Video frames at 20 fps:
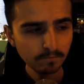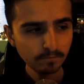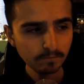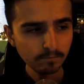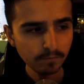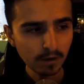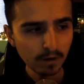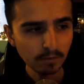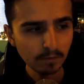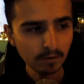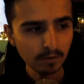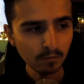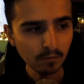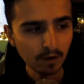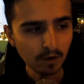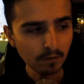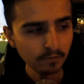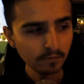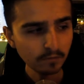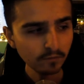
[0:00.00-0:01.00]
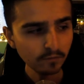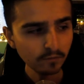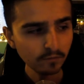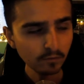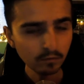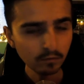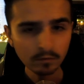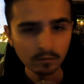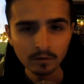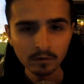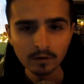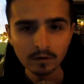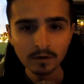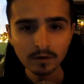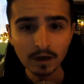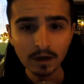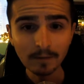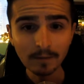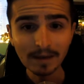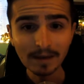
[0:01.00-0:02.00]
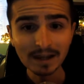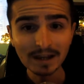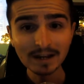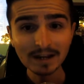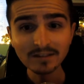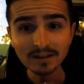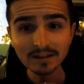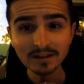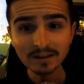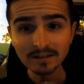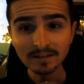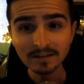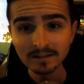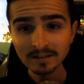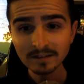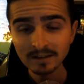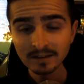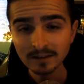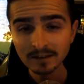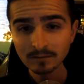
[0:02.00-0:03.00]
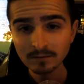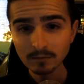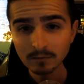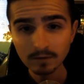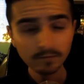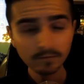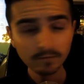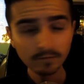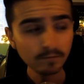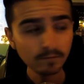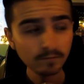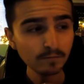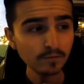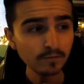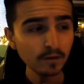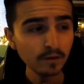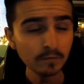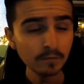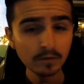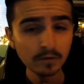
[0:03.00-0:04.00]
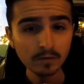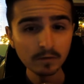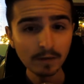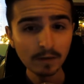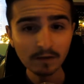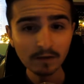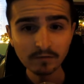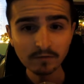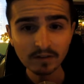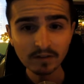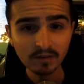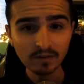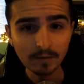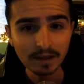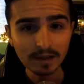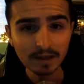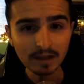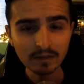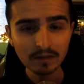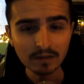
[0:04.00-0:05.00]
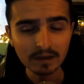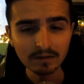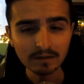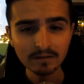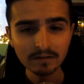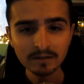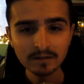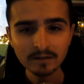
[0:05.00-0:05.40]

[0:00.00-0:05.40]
But it'll be a while before I'm back in Italy with the amount of friends I made out there.